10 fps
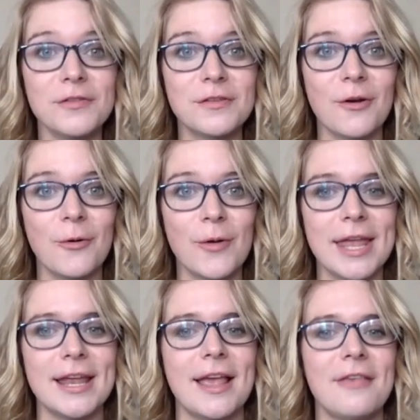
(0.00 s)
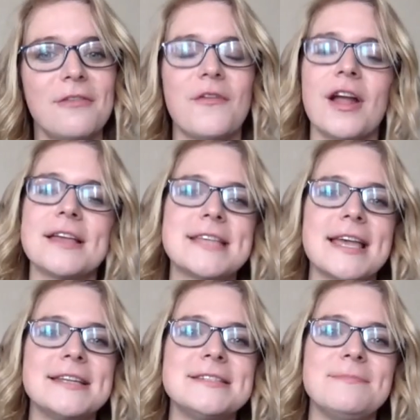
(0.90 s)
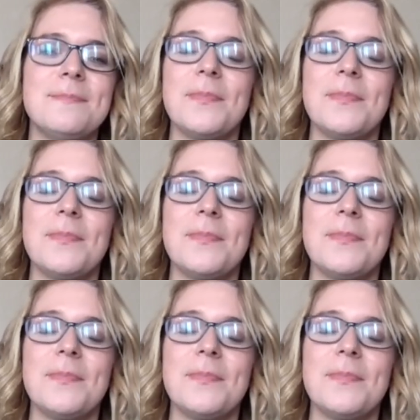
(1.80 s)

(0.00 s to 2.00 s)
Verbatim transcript: so it is very excited to,